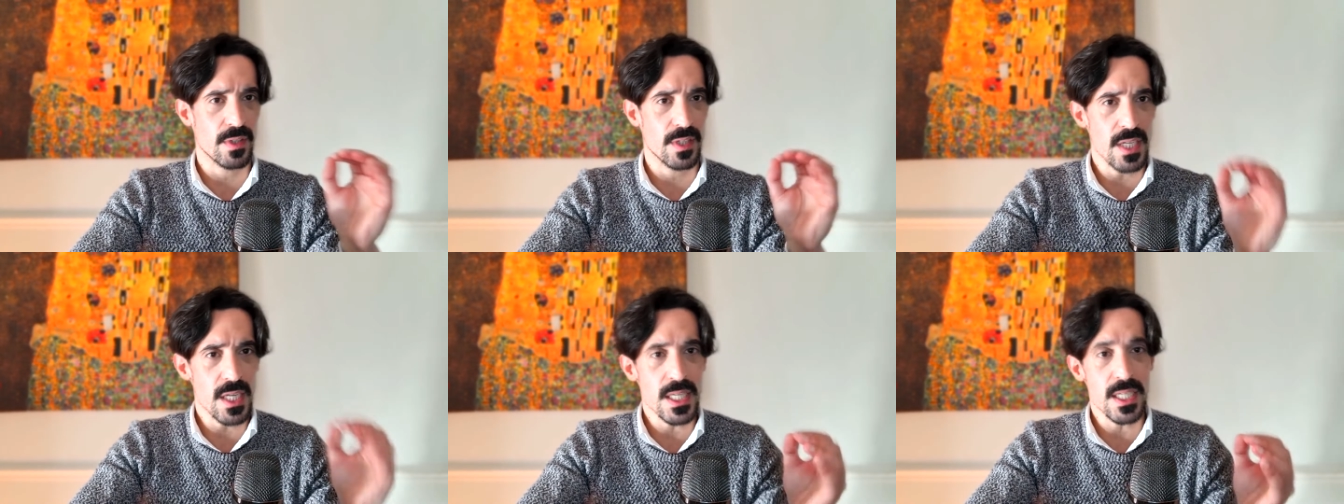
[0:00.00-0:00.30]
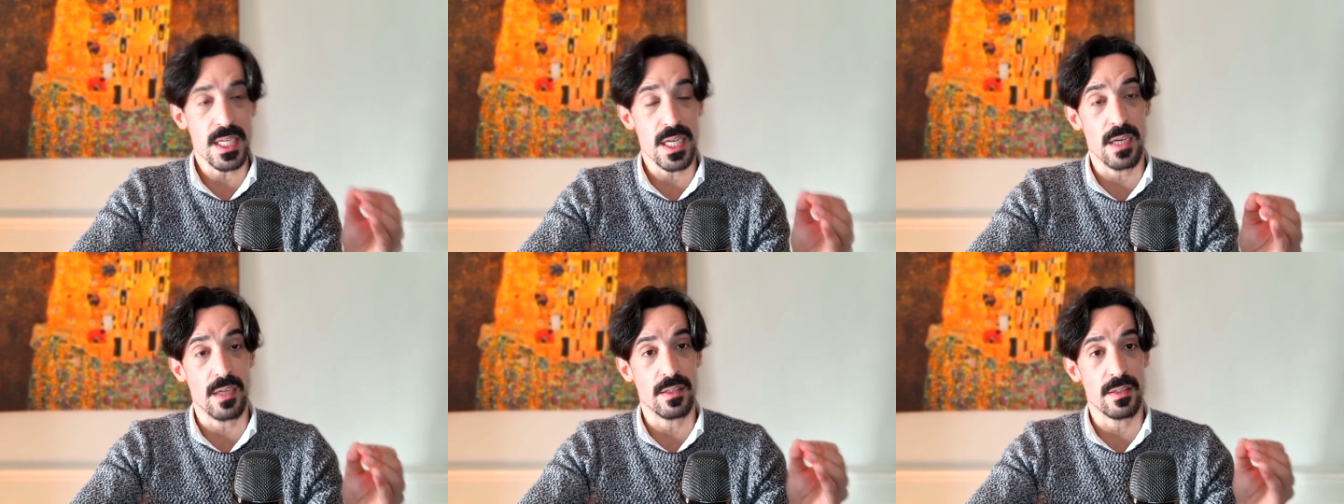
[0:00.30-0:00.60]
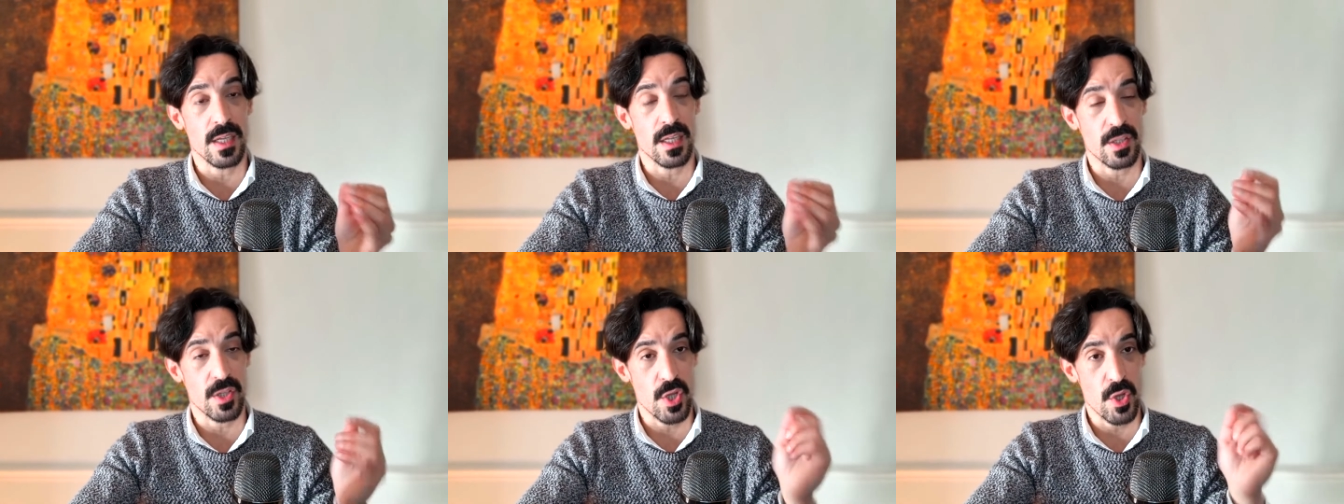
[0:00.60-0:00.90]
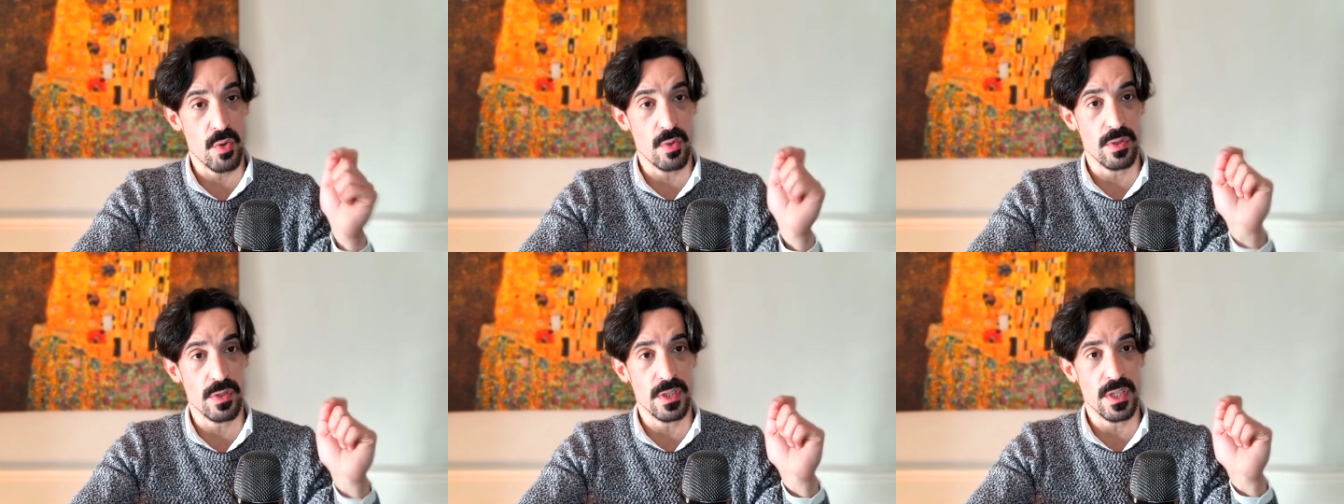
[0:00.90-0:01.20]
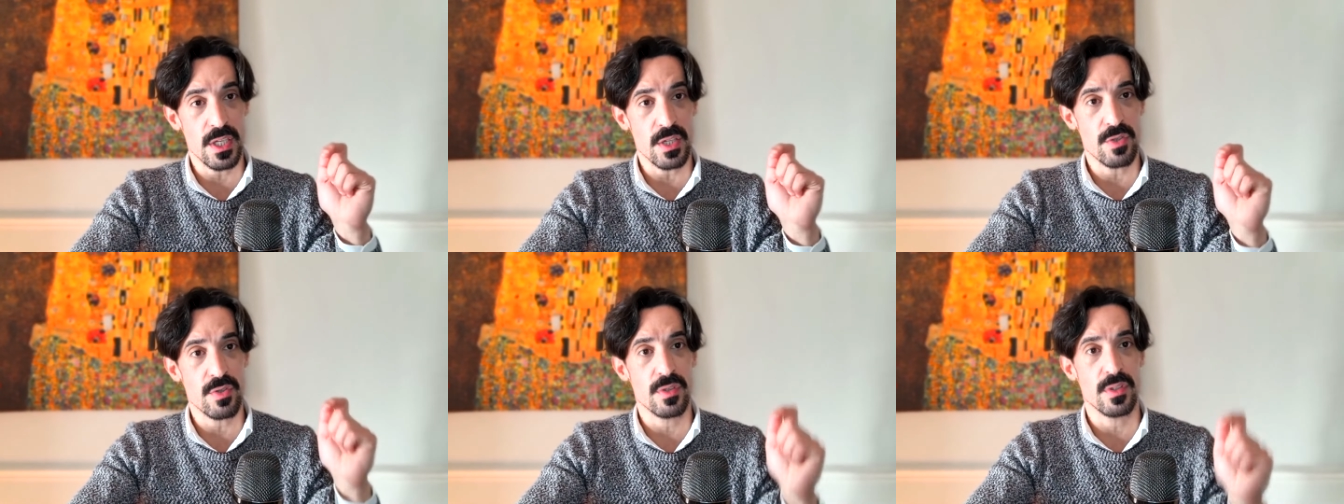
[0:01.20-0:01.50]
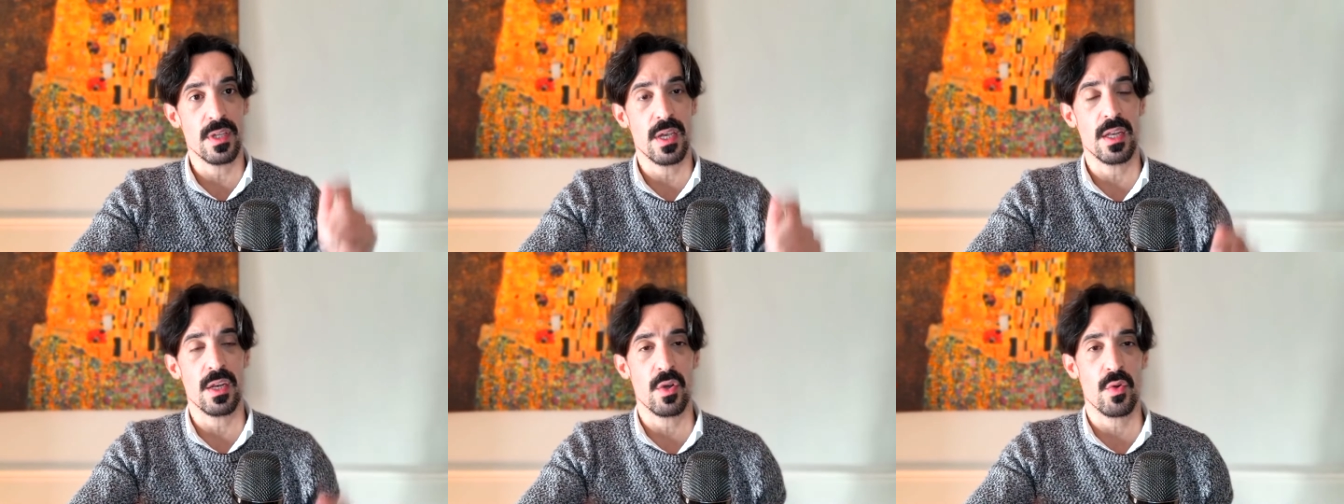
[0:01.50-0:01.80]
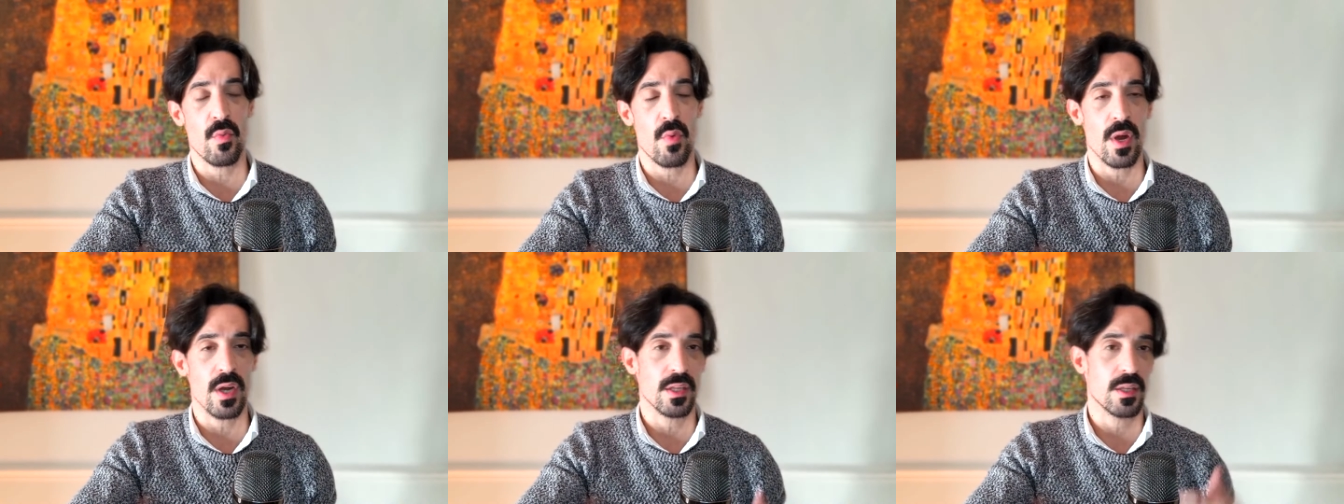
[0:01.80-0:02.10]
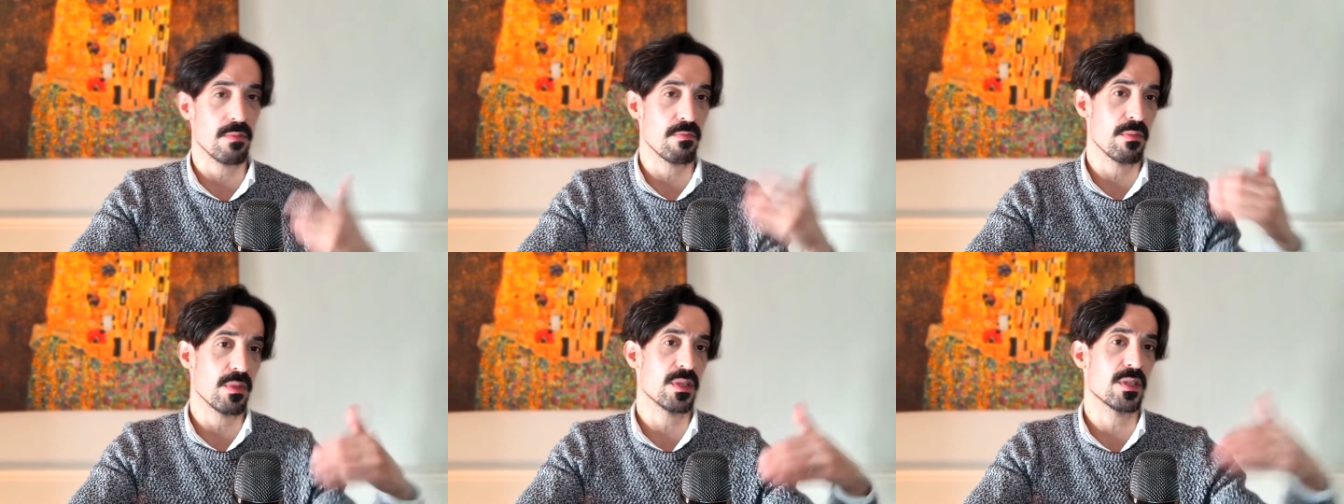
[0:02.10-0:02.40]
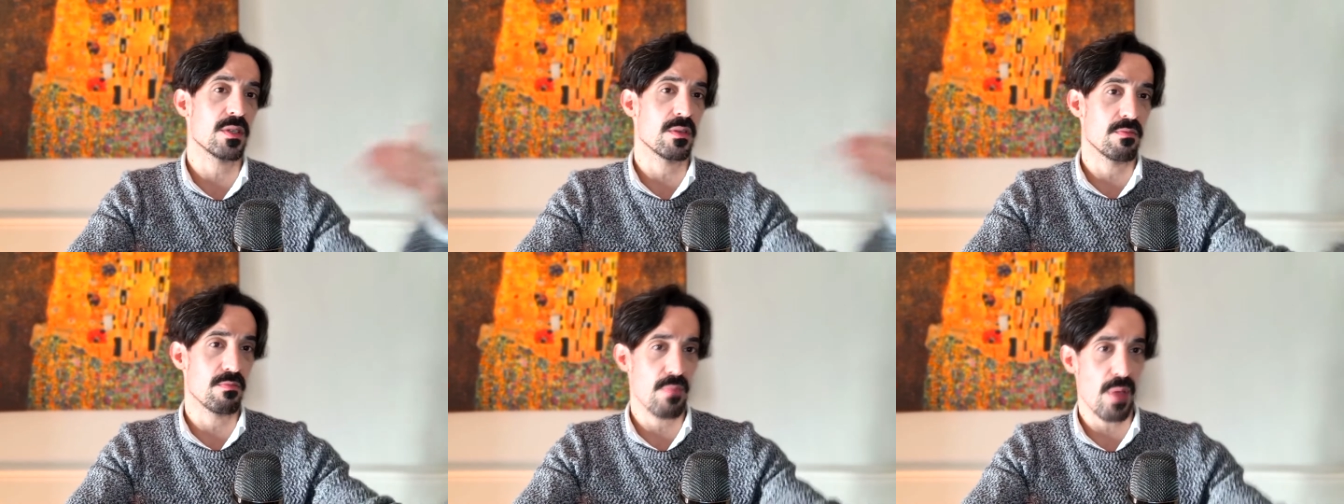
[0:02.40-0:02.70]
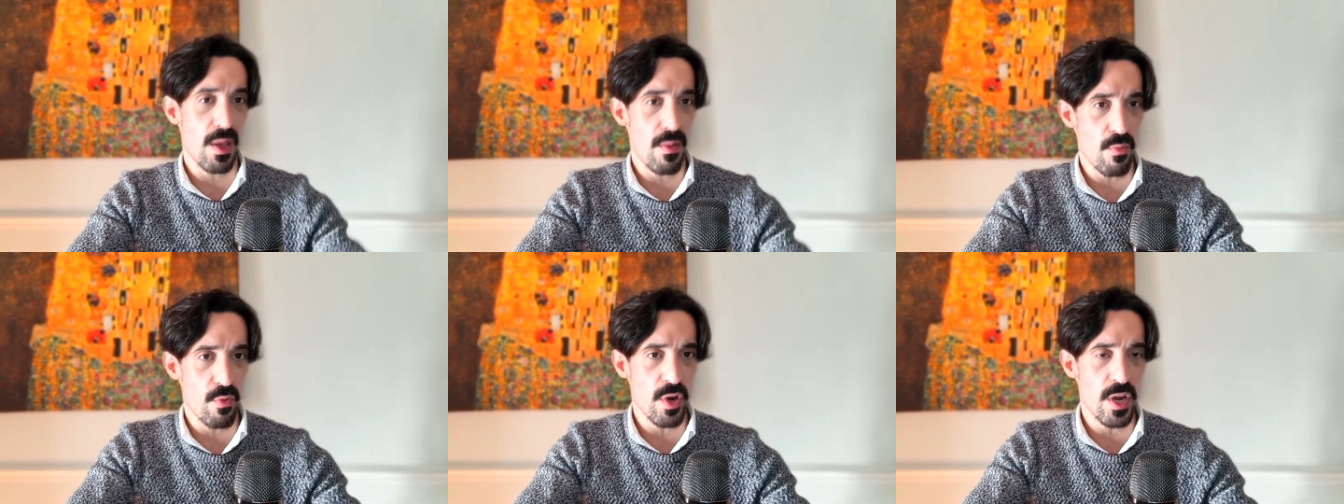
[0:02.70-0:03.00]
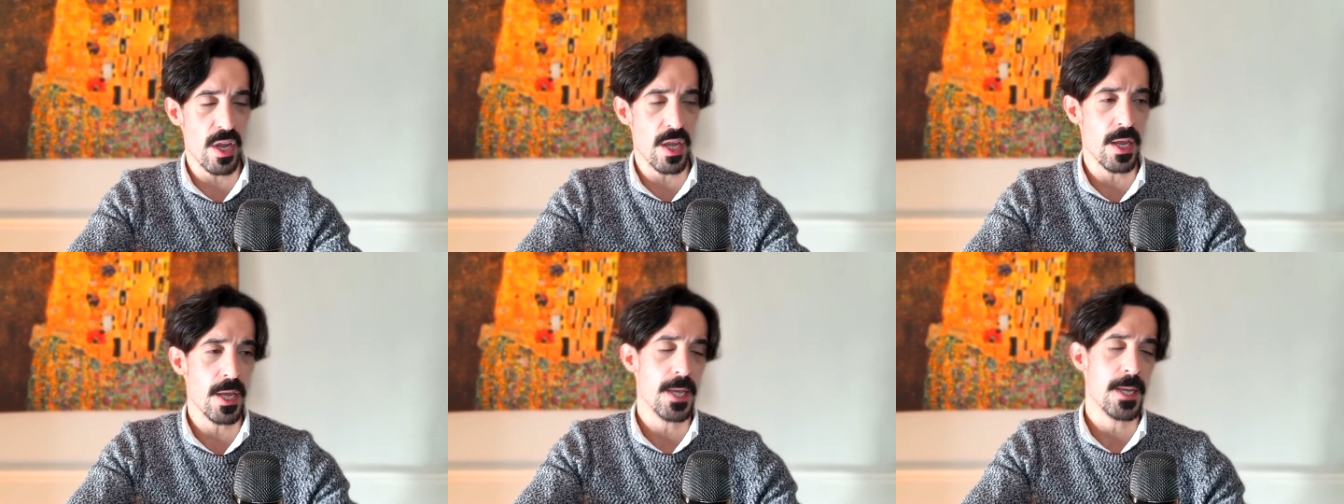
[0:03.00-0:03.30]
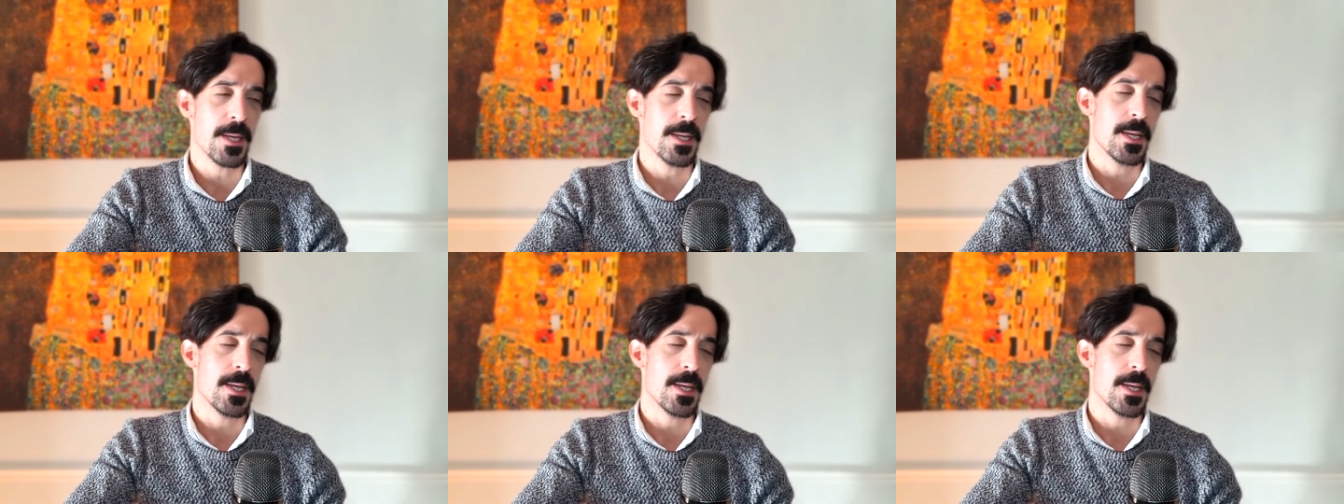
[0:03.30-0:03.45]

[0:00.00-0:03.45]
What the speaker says: detail that you'll need to then acquire the muscle memory